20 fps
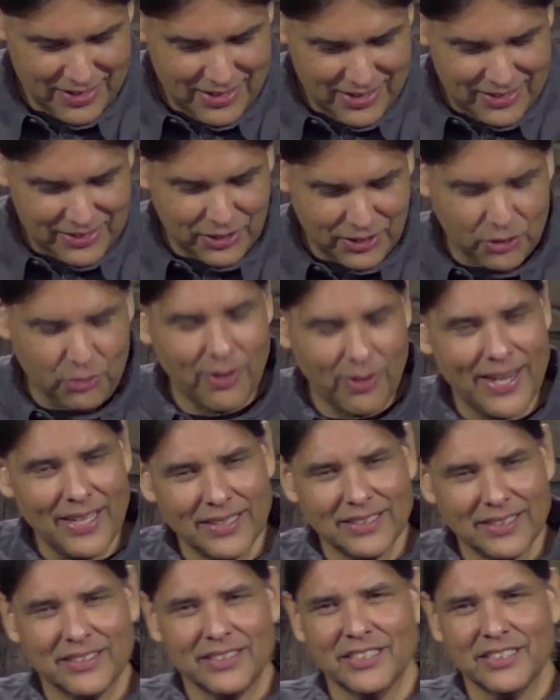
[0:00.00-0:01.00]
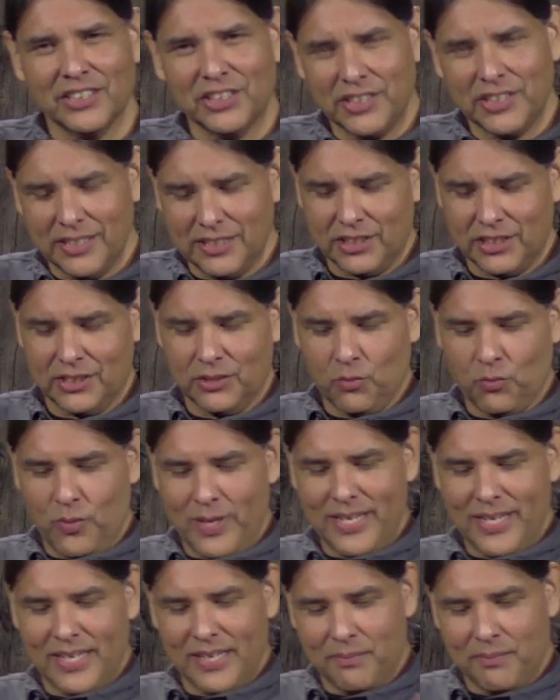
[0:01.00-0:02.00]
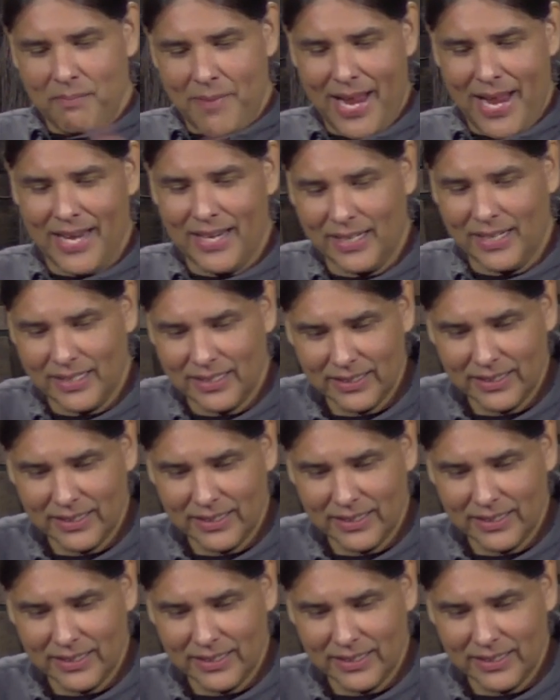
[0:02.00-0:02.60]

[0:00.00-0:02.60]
The greatest decision we could make